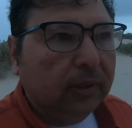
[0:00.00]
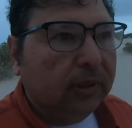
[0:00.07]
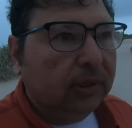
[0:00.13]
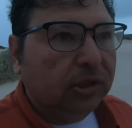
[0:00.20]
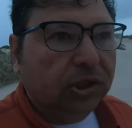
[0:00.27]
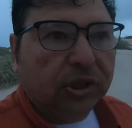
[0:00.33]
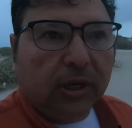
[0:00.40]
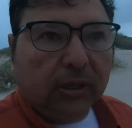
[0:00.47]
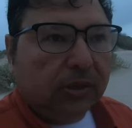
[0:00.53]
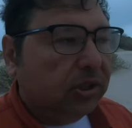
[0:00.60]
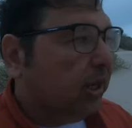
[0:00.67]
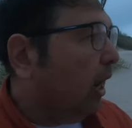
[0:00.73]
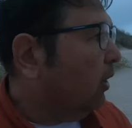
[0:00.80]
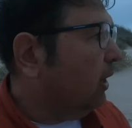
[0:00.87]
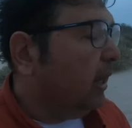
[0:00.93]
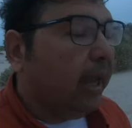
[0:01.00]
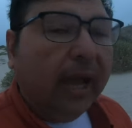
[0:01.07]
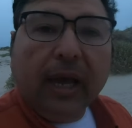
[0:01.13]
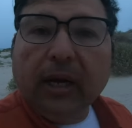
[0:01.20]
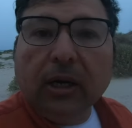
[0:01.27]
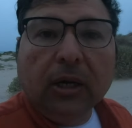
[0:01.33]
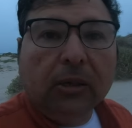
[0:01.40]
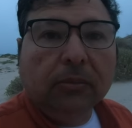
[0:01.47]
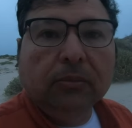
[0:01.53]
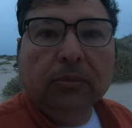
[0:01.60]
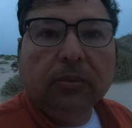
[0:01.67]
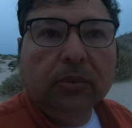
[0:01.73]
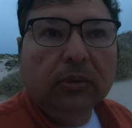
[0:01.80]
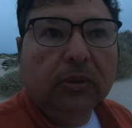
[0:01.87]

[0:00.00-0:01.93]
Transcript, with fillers: sh shouting at him,